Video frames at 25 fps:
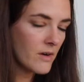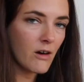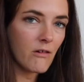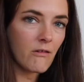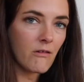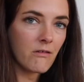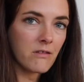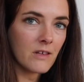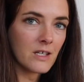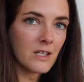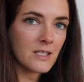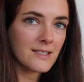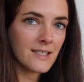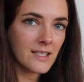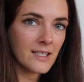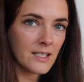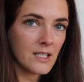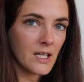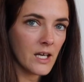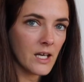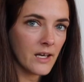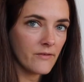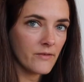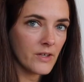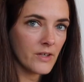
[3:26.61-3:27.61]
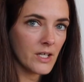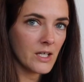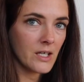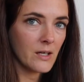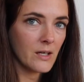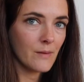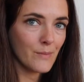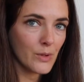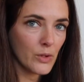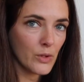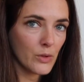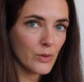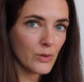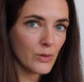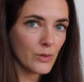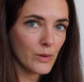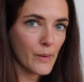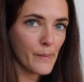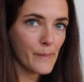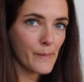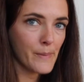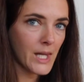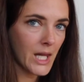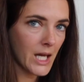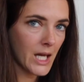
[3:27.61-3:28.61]
whole thing. It's like navy, blue,
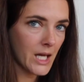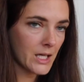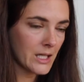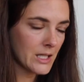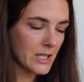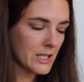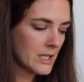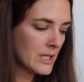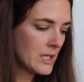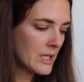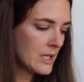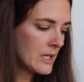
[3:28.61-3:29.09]
black,